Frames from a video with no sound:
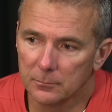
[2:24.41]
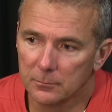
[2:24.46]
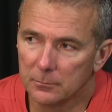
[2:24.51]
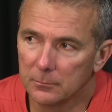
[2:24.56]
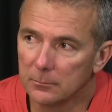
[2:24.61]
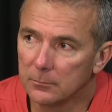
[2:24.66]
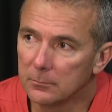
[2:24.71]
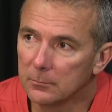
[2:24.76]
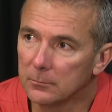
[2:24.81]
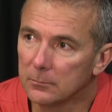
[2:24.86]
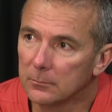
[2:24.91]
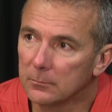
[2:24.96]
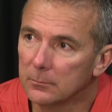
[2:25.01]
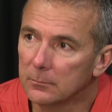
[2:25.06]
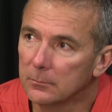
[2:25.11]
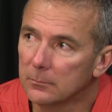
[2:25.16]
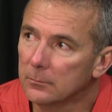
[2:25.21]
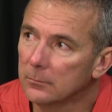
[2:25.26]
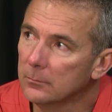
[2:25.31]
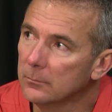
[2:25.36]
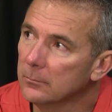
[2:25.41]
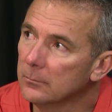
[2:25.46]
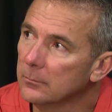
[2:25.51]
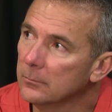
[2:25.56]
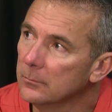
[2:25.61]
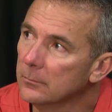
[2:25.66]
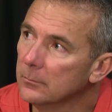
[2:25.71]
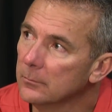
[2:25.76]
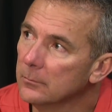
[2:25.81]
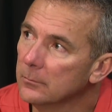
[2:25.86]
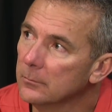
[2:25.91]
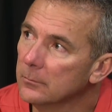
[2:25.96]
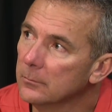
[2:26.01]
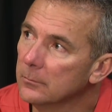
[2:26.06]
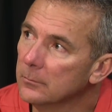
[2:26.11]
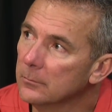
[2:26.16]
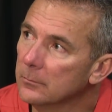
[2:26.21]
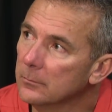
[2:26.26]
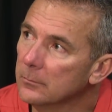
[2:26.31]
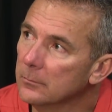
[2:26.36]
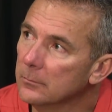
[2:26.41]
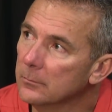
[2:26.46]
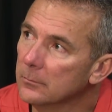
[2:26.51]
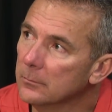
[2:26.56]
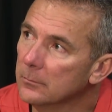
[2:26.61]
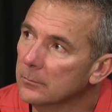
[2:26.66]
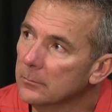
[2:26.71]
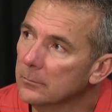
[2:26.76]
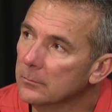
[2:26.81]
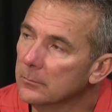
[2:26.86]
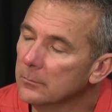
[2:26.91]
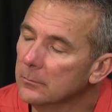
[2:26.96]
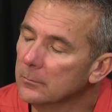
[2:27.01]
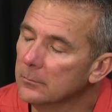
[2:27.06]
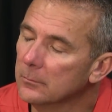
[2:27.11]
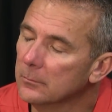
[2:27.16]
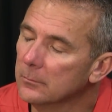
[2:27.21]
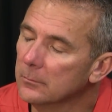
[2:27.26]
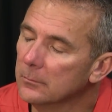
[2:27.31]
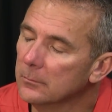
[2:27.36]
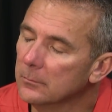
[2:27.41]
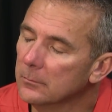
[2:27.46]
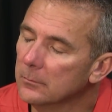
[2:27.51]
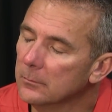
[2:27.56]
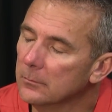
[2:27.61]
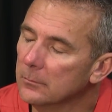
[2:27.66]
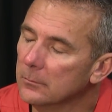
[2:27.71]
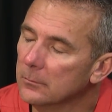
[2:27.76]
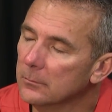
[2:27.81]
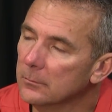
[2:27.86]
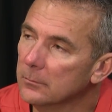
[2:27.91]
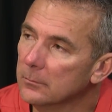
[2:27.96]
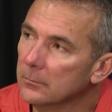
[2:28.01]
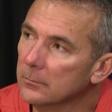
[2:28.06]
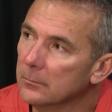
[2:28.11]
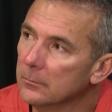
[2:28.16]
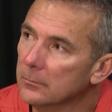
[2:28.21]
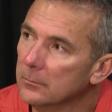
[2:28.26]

Ari, Urban, I know getting a win on the road in the Big Ten is tough, but